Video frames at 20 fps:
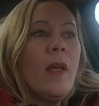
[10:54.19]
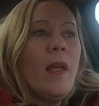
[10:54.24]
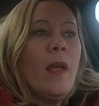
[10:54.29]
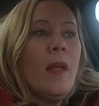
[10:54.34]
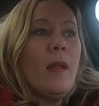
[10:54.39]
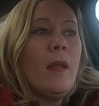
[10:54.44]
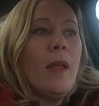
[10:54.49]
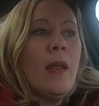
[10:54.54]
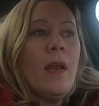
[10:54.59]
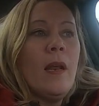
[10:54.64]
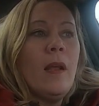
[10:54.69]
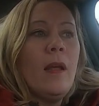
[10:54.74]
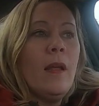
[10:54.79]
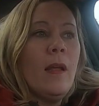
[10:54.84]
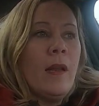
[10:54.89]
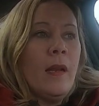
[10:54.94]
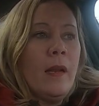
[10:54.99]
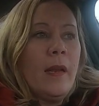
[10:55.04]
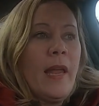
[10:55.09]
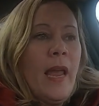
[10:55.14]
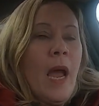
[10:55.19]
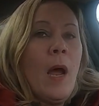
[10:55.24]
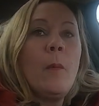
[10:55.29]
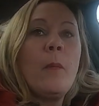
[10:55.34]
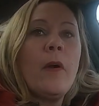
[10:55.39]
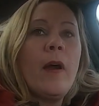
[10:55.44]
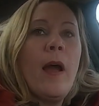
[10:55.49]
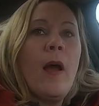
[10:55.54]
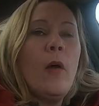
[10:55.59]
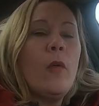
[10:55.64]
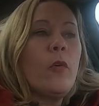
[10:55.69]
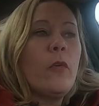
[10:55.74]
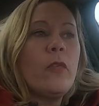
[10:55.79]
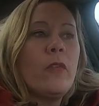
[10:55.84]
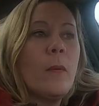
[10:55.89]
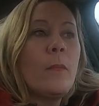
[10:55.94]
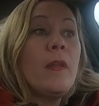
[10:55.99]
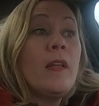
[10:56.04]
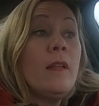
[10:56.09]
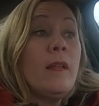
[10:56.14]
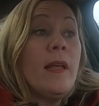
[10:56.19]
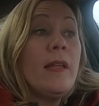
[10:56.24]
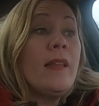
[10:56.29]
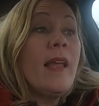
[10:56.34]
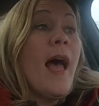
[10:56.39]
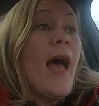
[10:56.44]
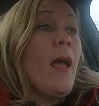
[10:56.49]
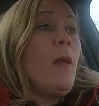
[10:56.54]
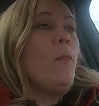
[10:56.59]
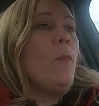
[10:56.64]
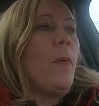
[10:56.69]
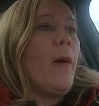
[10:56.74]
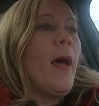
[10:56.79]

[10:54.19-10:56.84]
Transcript: in a campground or something like that.